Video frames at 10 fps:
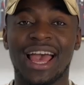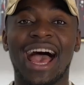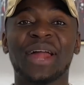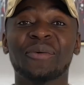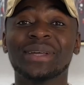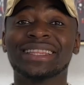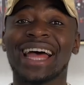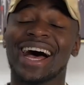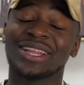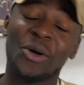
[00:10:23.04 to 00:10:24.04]
And with
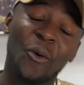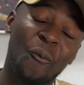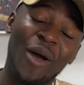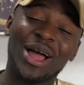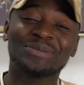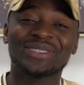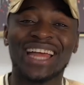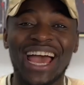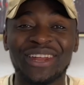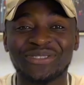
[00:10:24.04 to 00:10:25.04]
that, welcome to
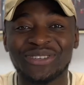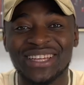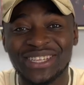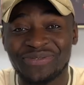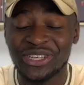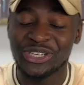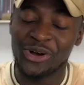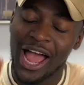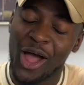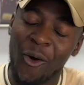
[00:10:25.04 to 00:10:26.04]
the end of today's video.
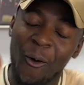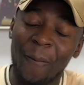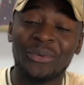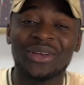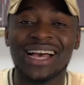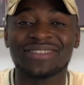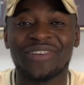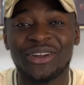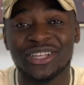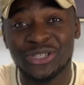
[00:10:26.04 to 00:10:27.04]
I hope you guys
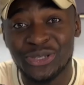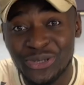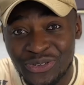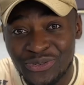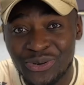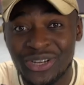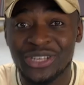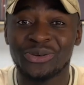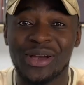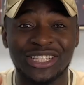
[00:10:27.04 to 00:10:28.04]
found it useful,
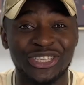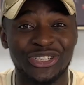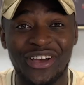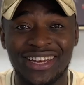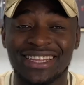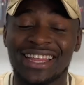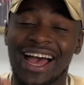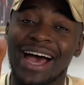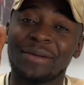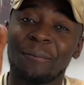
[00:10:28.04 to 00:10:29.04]
you enjoyed it,
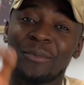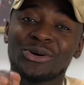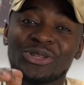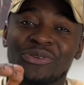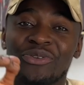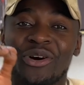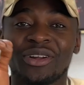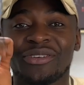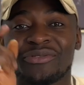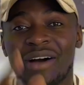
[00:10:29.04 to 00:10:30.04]
and most of all,
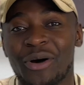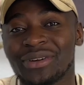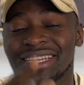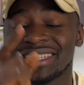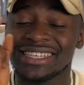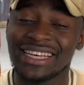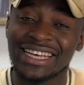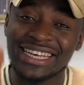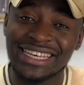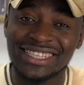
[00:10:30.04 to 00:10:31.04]
found it
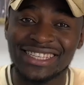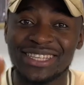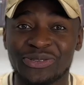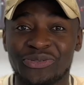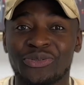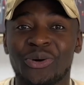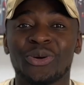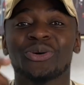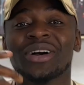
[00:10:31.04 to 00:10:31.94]
easy to follow.